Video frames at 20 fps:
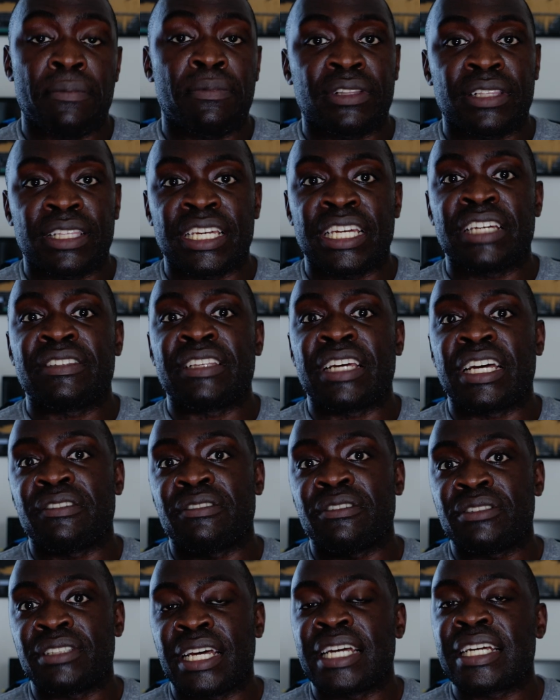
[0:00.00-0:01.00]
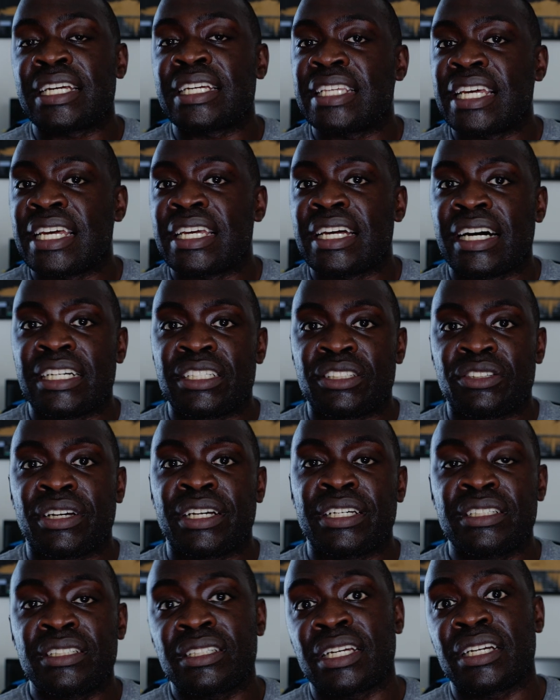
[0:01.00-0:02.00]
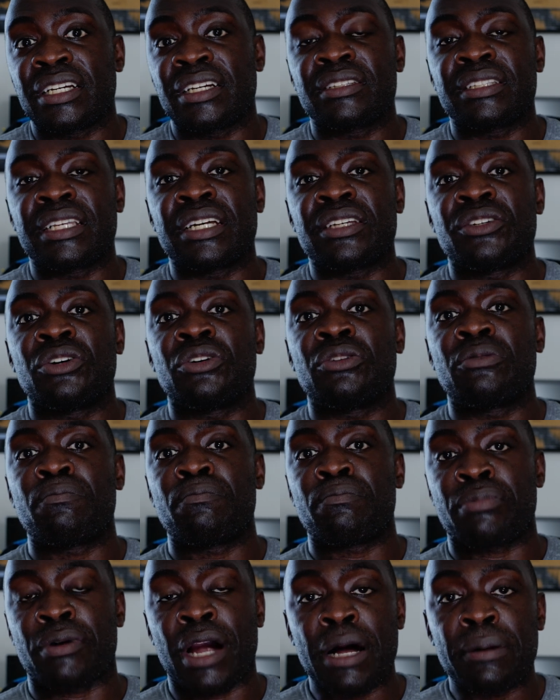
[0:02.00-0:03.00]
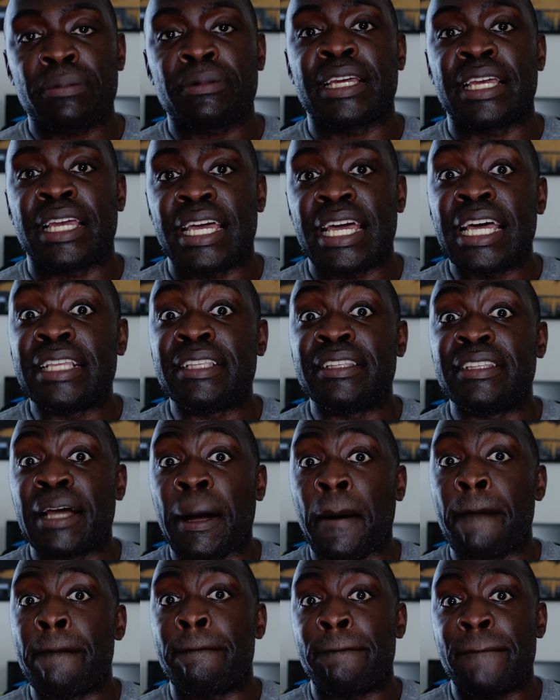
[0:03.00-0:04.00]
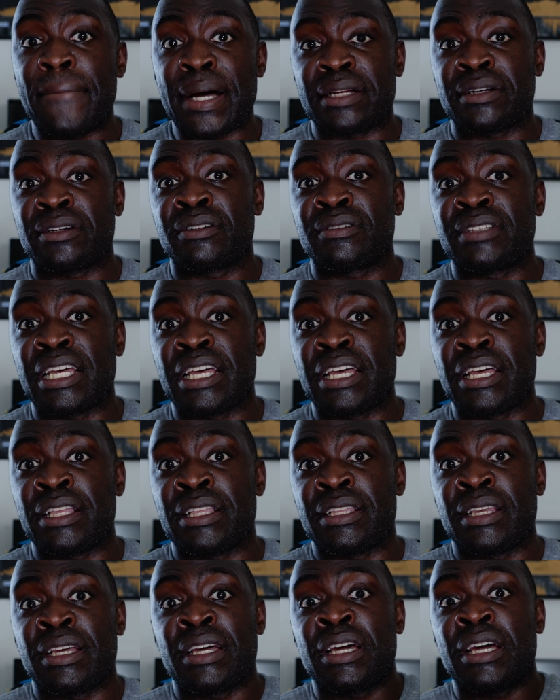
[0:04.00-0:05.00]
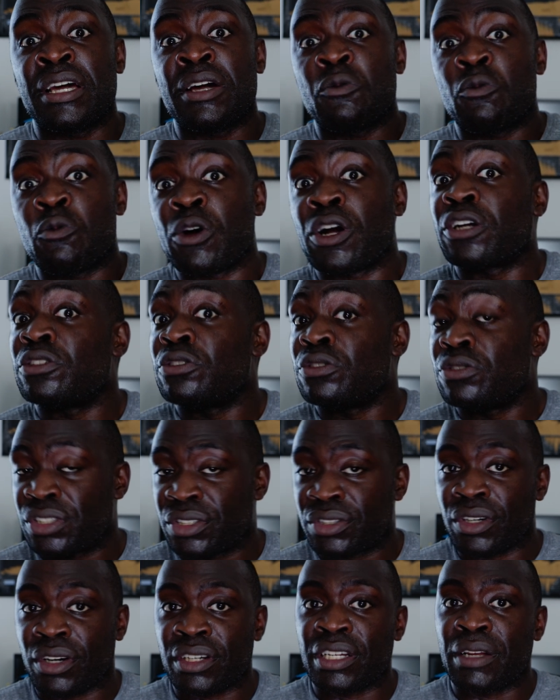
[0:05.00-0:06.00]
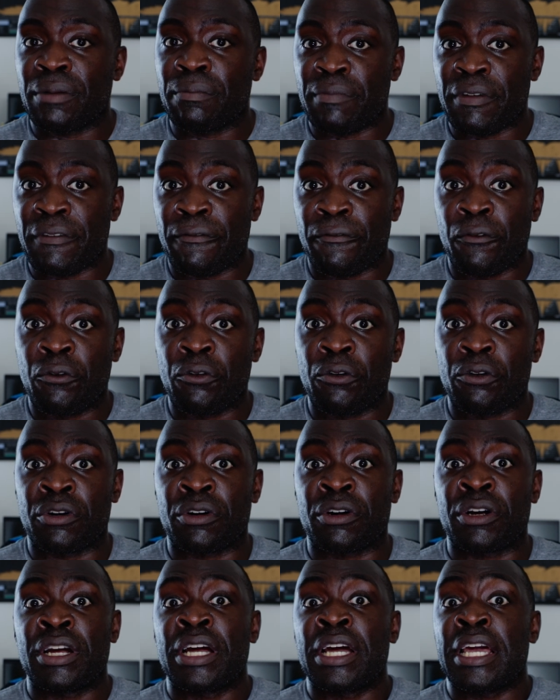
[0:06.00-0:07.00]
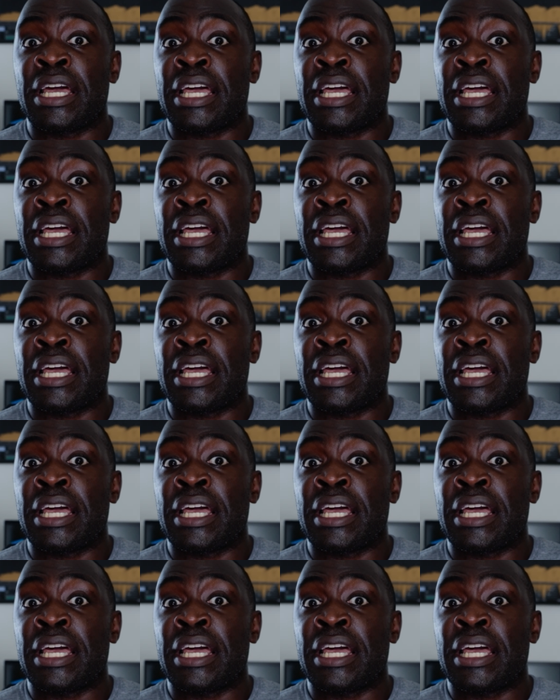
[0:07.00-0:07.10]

believe that if you take an AI translator, that you'll probably end up better than where you started before